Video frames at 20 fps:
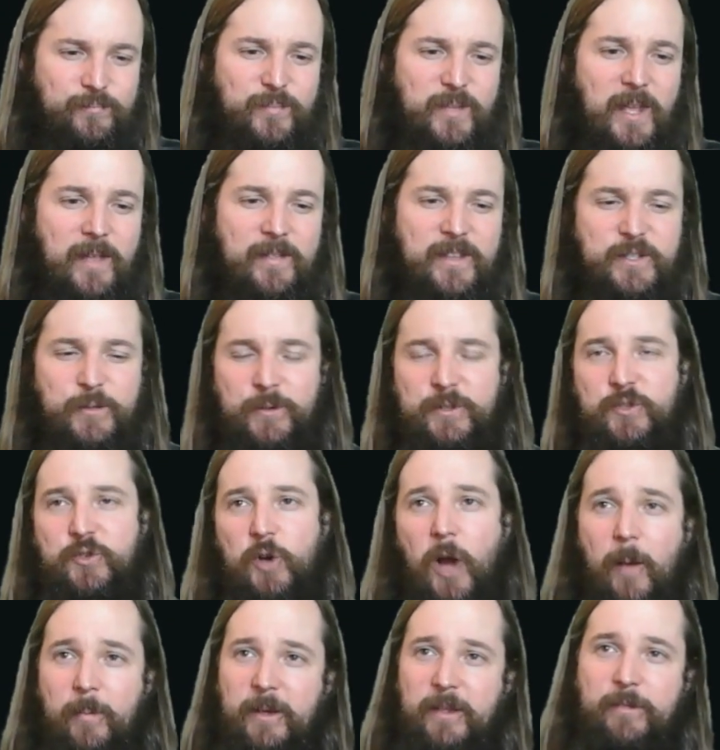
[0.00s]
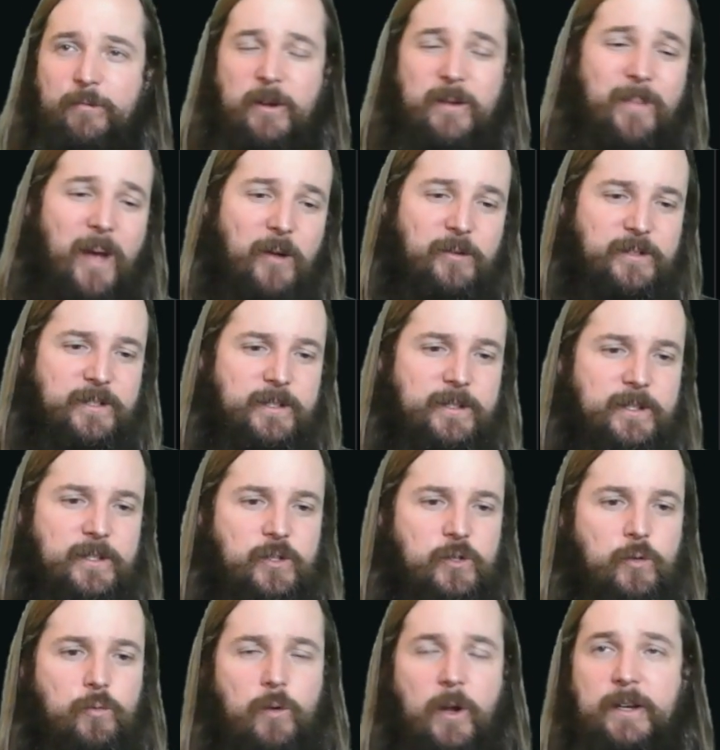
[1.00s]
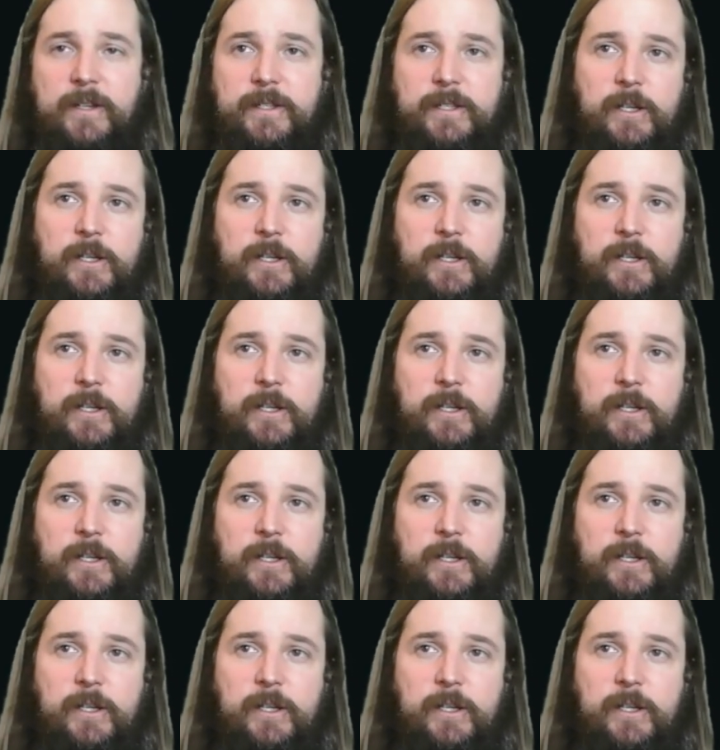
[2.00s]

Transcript: This one's dropping 3 mountains to run a